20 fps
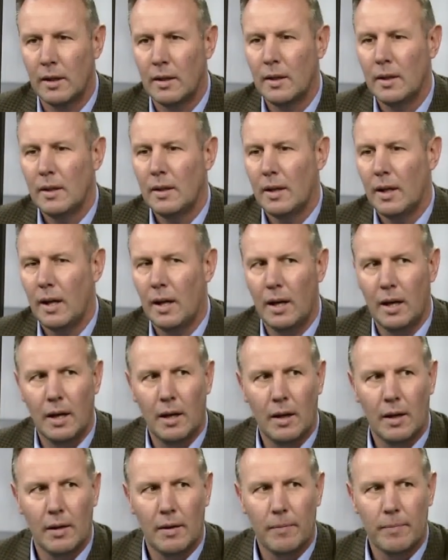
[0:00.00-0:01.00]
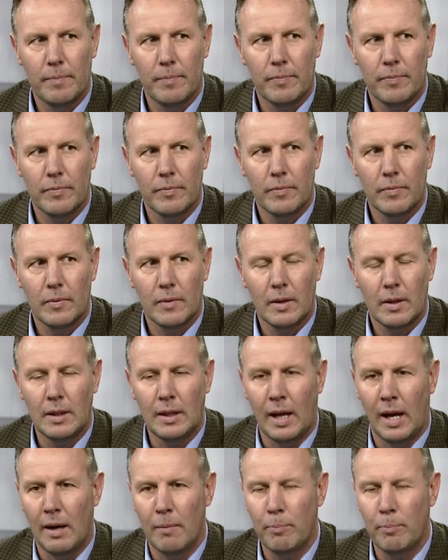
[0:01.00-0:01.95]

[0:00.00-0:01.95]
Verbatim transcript: And of course, Bournemouth, who won at Chelsea. Yeah,